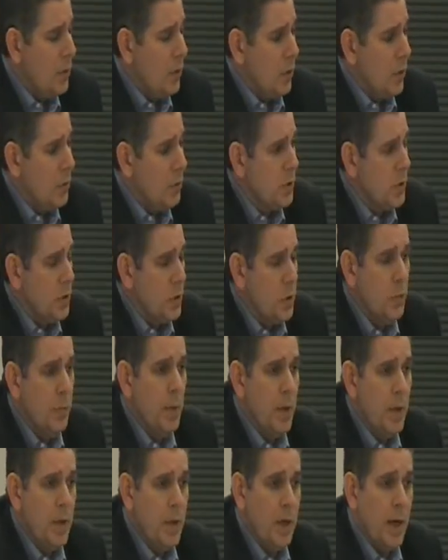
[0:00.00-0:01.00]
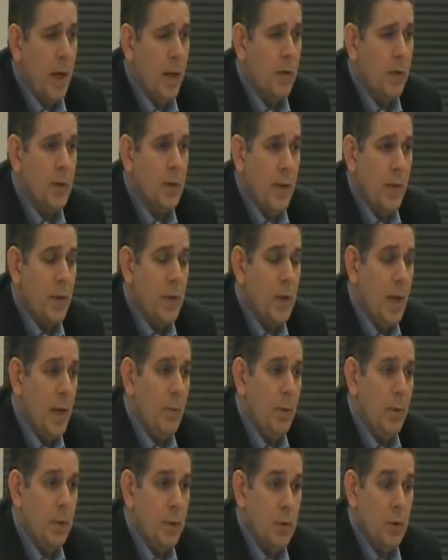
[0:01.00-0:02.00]
close to $2 billion on the
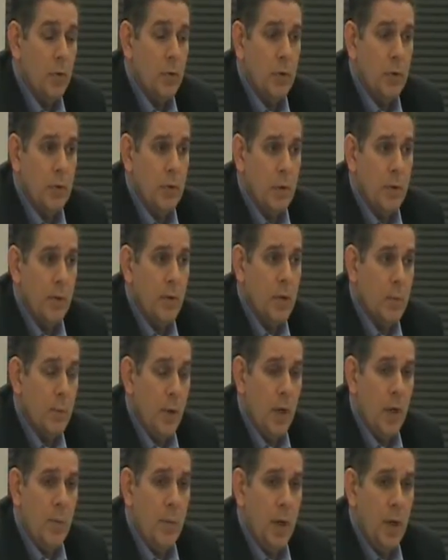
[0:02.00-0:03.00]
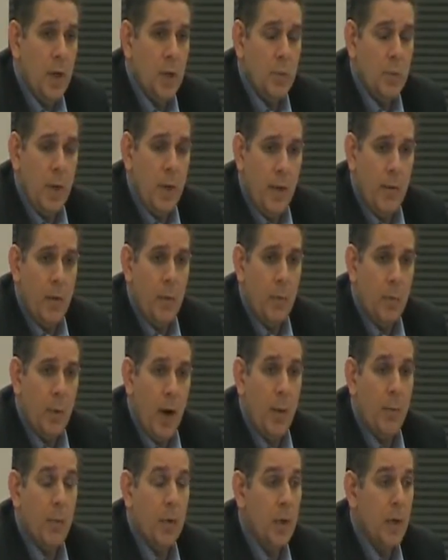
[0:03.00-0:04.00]
table in social service money because we haven't
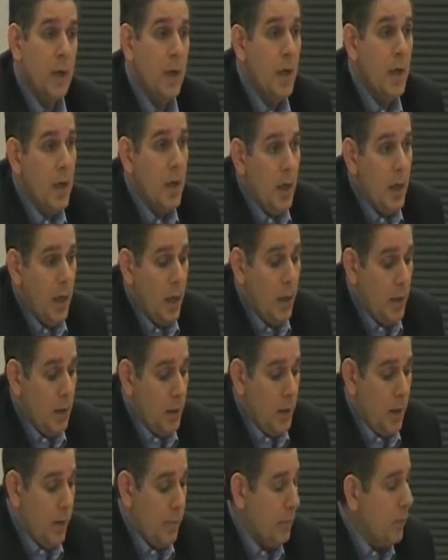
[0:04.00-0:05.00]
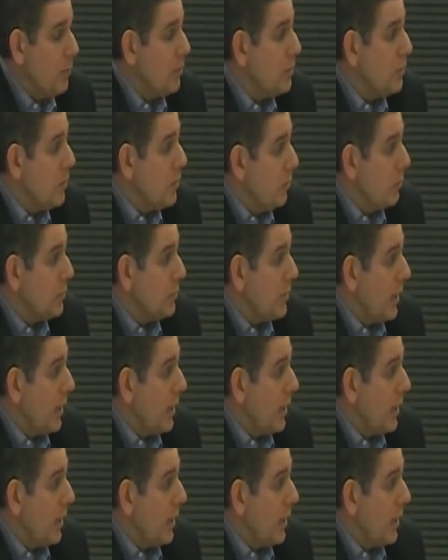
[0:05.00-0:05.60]
properly leveraged those